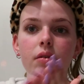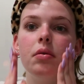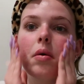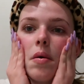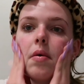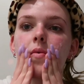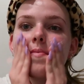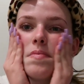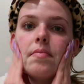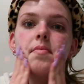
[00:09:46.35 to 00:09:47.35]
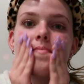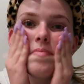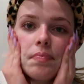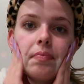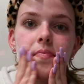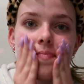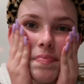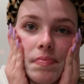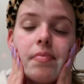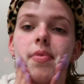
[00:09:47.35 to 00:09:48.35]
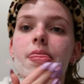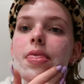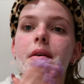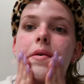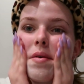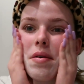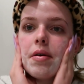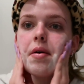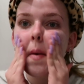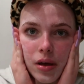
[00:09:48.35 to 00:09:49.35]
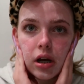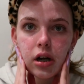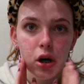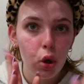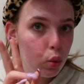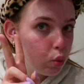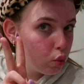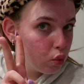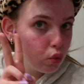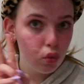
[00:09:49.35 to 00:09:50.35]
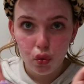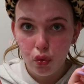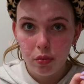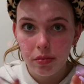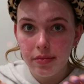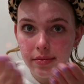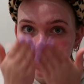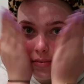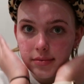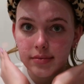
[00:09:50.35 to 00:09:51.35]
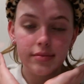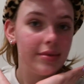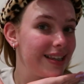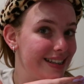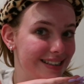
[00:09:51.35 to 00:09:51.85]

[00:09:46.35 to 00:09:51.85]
below as well for everything. And then just put it on your face and then wash it off afterwards.